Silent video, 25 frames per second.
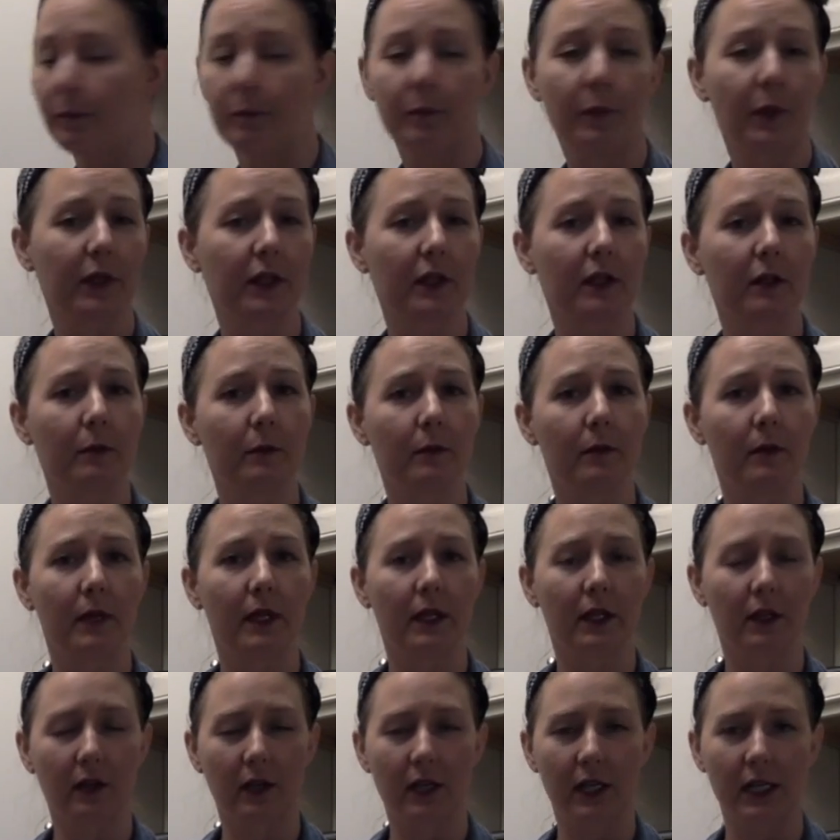put the
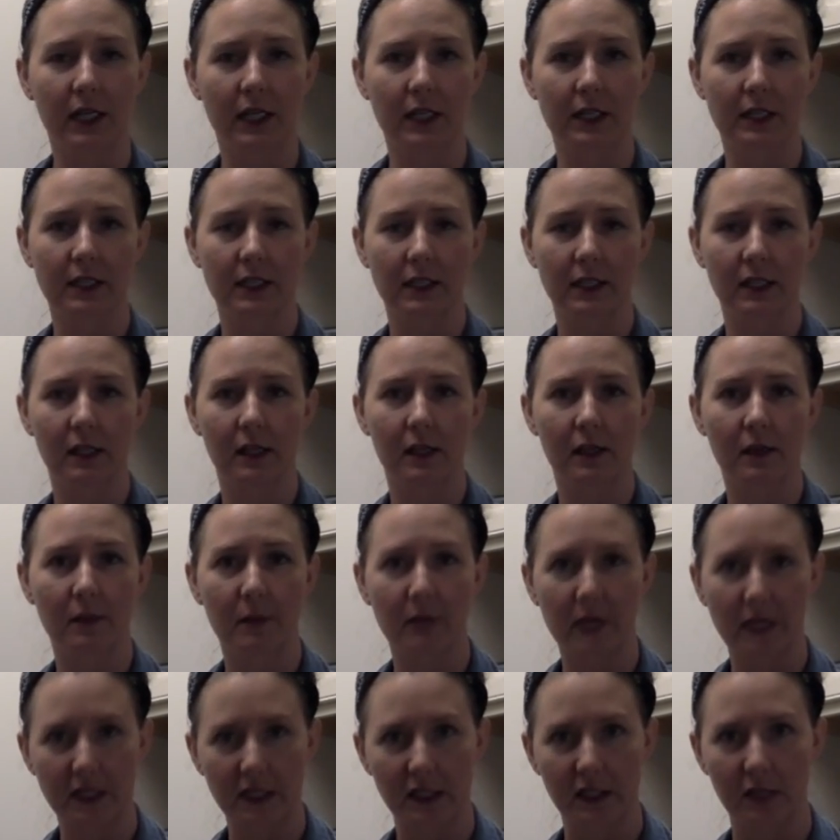ingredients into the
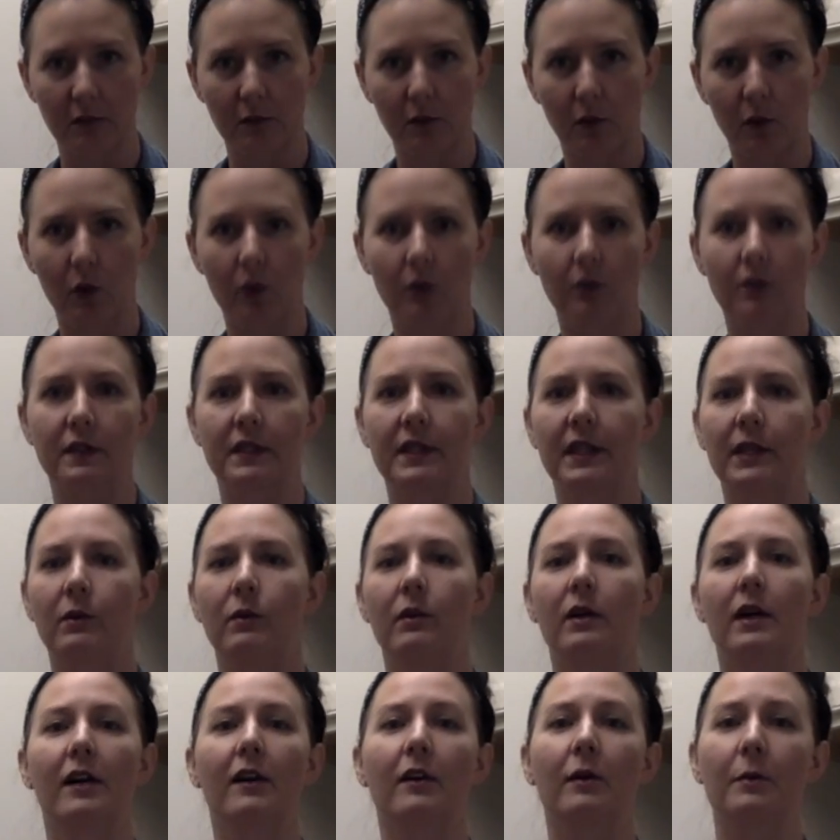mixing bowls. They
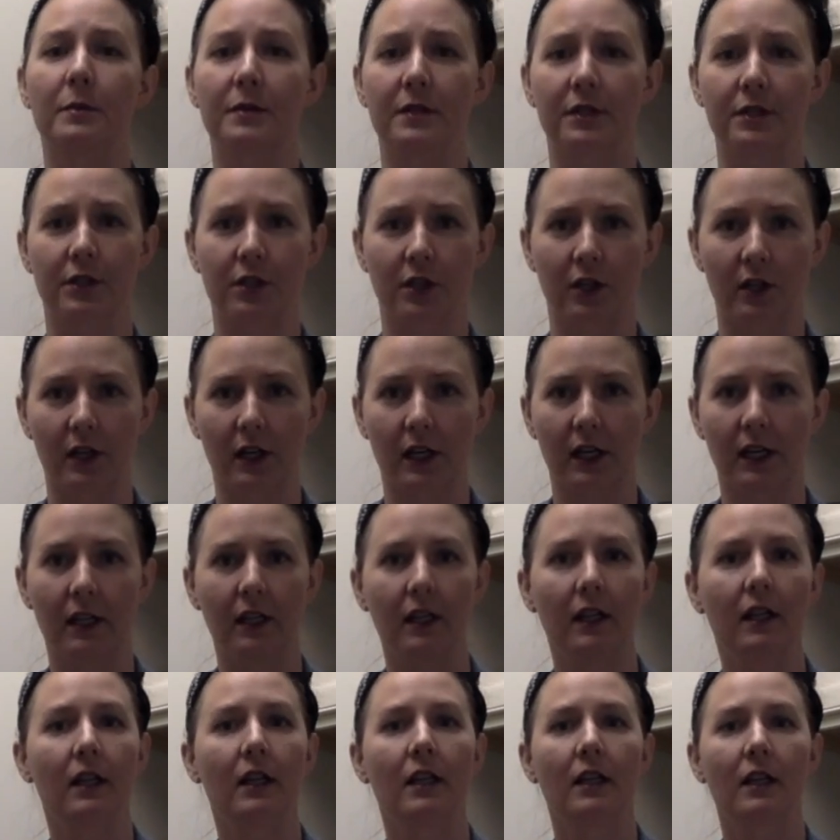will help stir
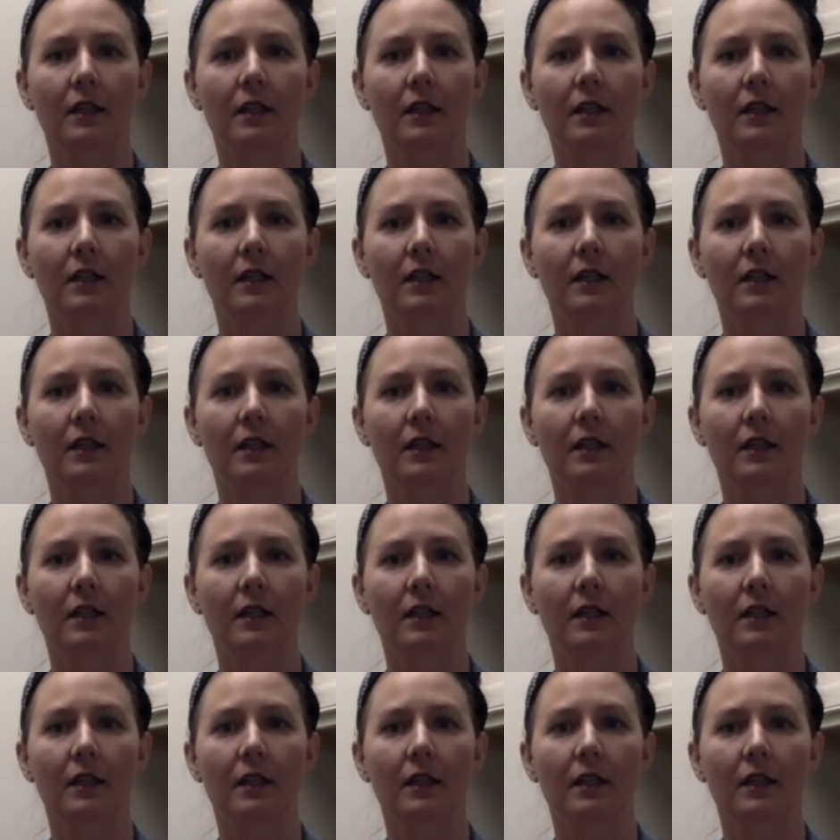it.